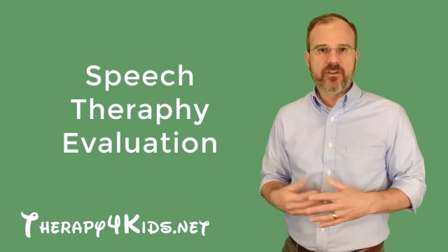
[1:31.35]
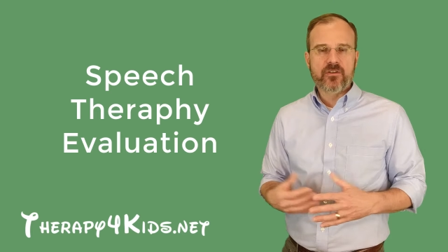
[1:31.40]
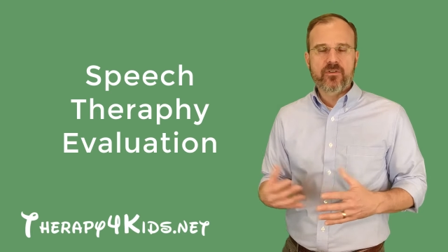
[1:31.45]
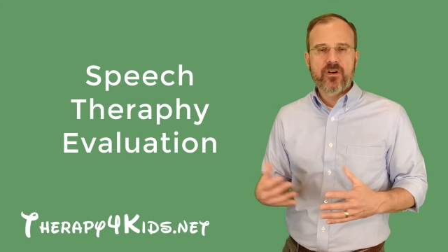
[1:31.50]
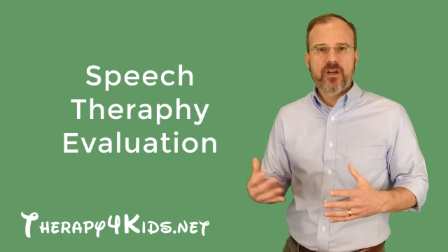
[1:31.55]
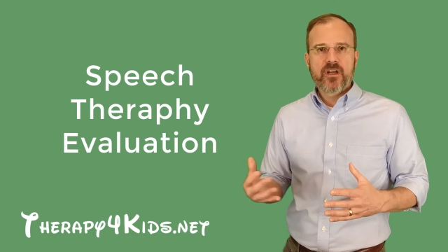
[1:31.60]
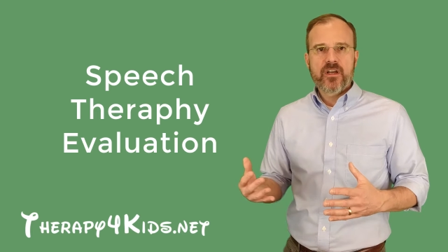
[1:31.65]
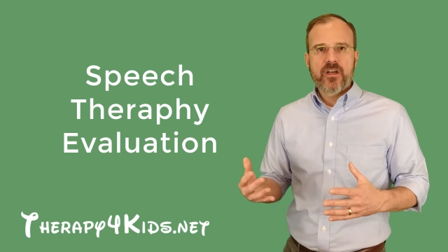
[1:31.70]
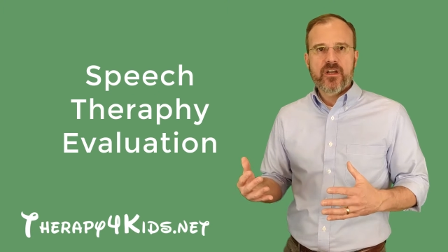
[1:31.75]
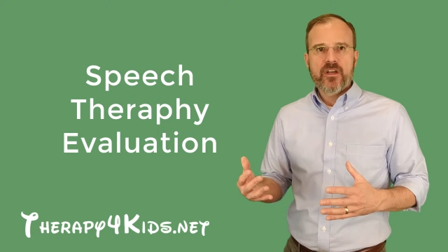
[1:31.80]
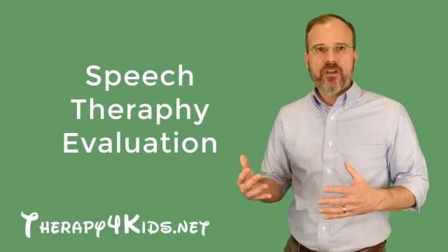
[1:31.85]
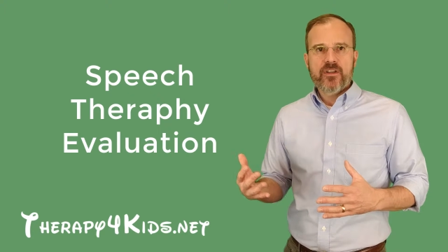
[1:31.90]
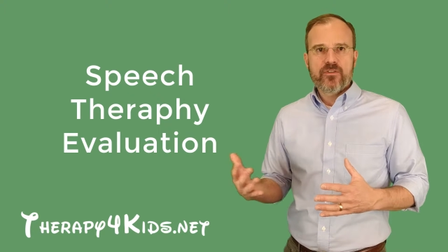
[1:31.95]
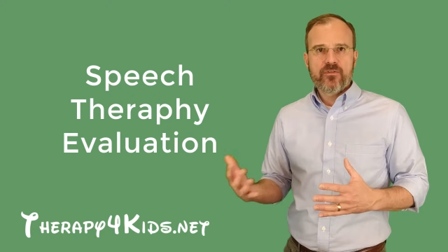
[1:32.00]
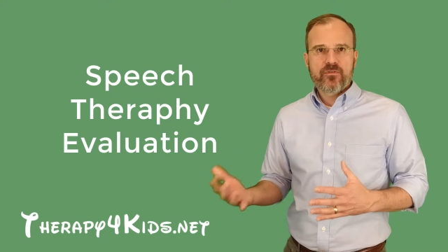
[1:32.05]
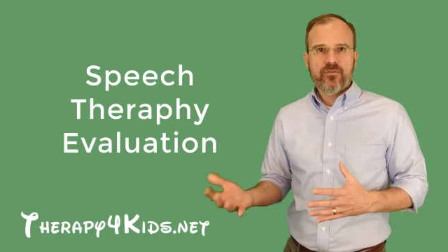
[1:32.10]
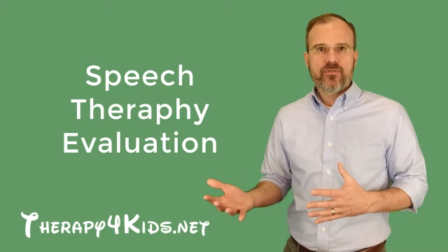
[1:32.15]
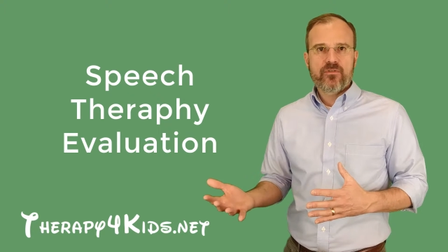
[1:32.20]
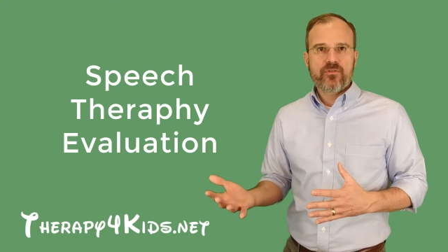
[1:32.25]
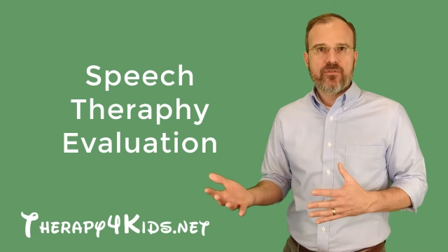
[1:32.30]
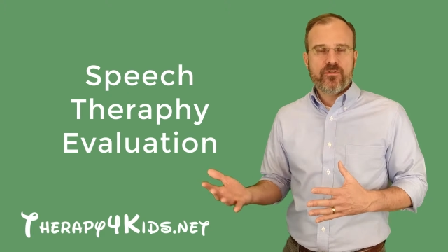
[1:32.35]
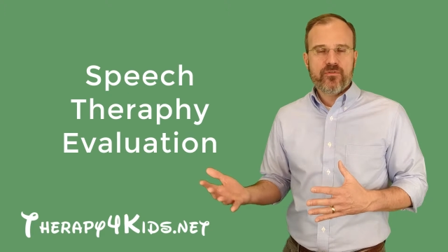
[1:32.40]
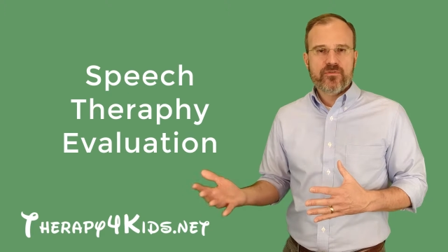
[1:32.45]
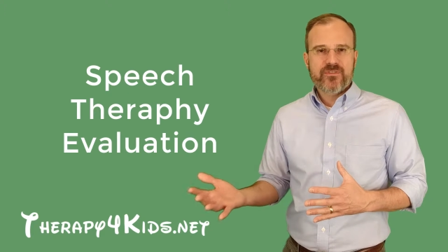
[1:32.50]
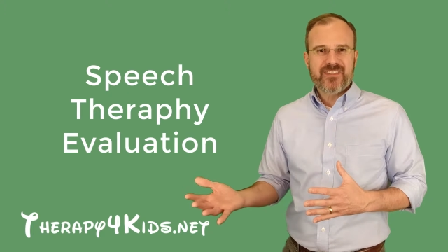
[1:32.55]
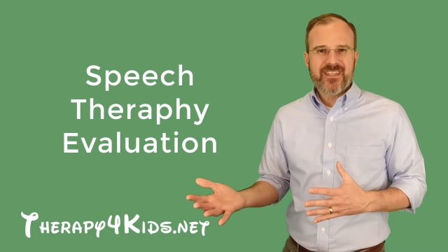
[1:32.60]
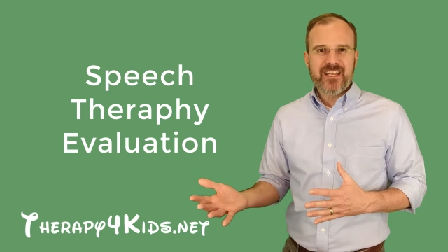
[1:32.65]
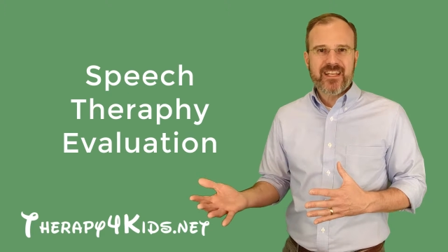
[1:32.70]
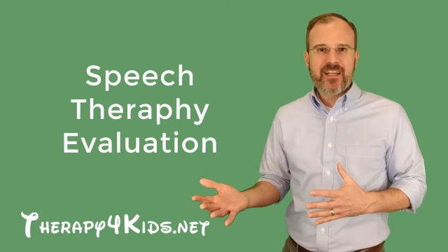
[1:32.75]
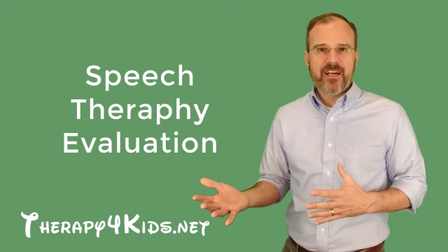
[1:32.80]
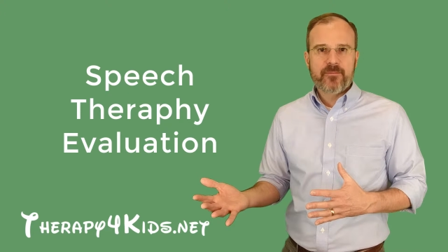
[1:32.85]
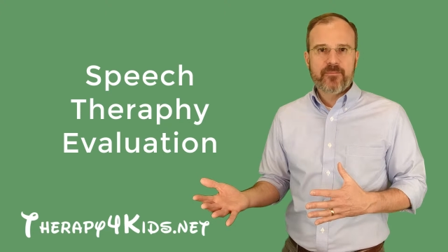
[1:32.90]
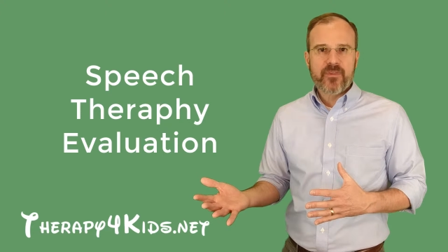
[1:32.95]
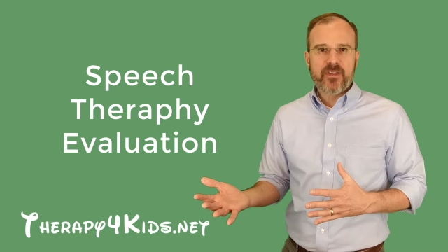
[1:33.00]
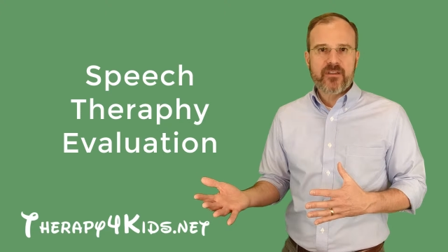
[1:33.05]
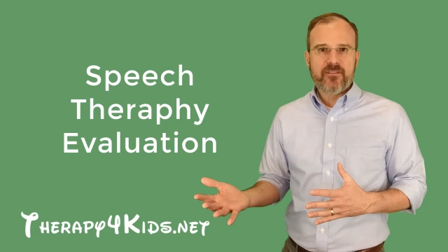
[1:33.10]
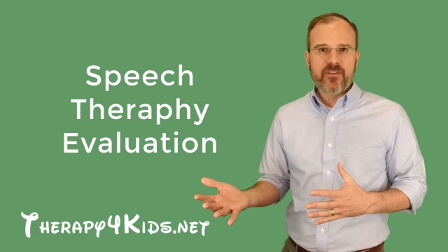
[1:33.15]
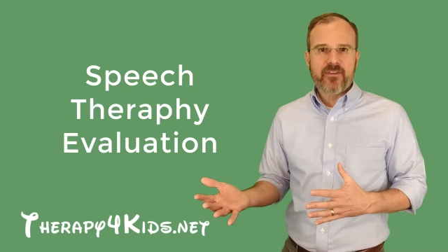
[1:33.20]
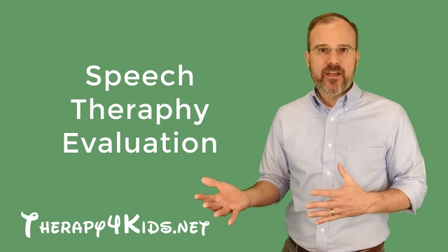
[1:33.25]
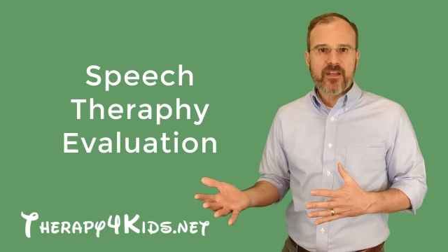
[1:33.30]
So you set
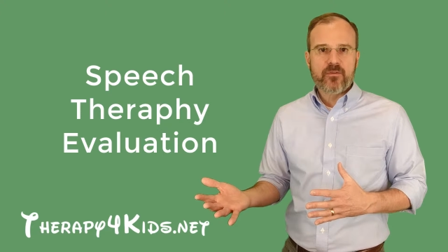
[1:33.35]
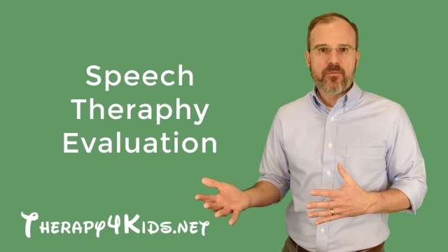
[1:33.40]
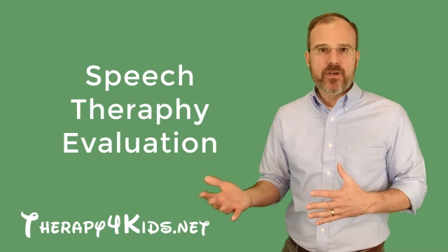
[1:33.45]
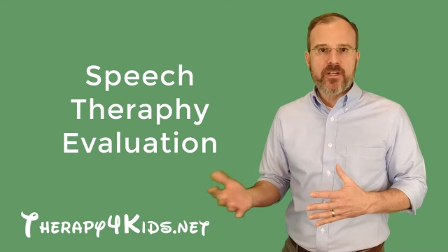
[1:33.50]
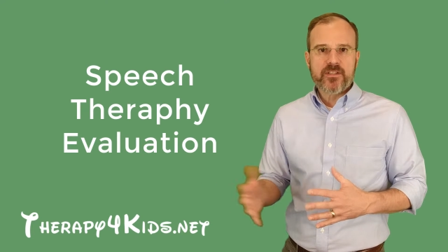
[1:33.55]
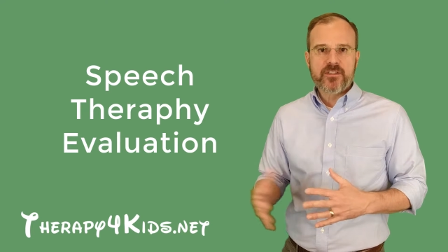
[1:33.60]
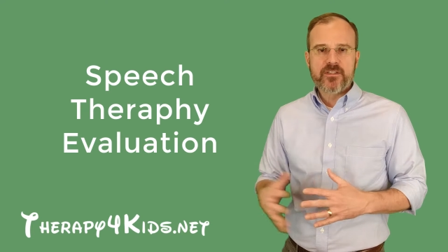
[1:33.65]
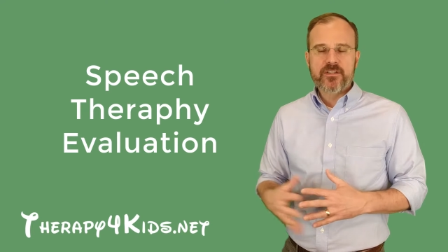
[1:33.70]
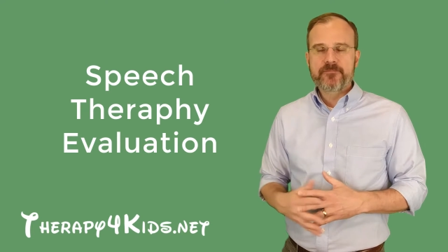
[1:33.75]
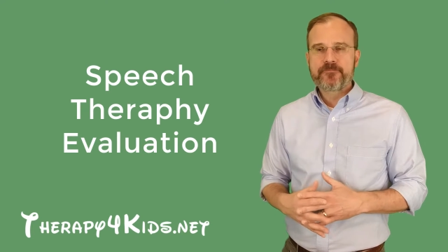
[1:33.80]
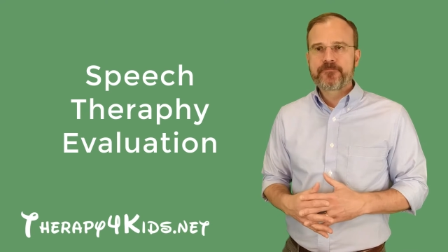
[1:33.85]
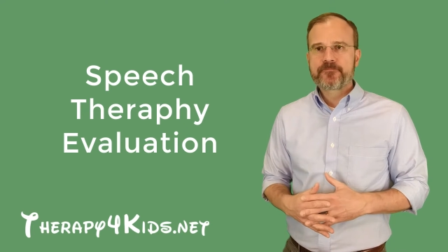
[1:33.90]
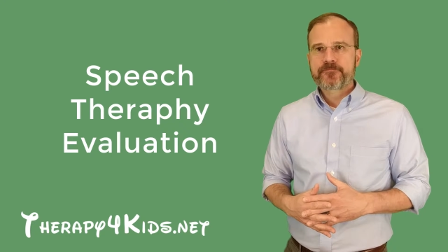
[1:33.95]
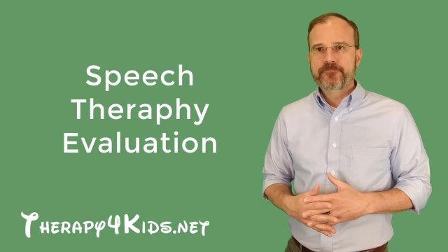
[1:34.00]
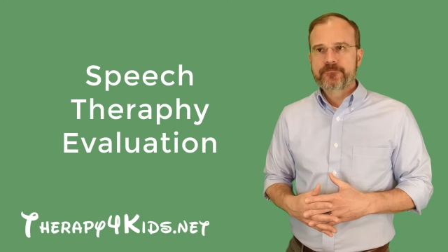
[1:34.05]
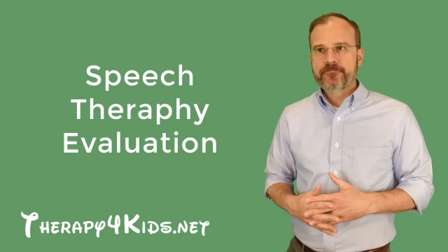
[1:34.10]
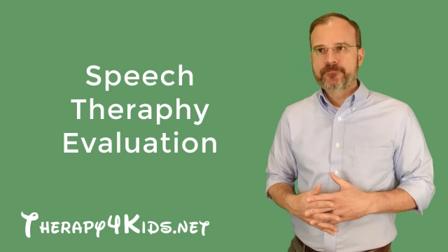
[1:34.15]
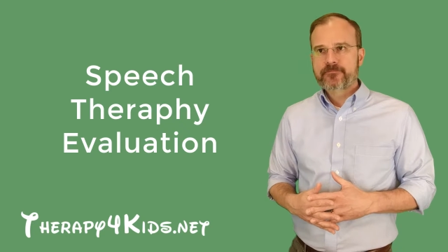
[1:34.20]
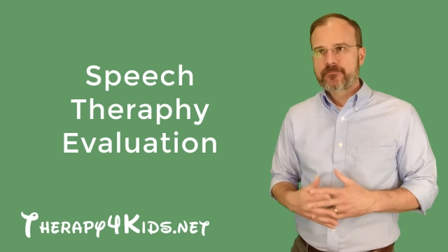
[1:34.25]
up the evaluation.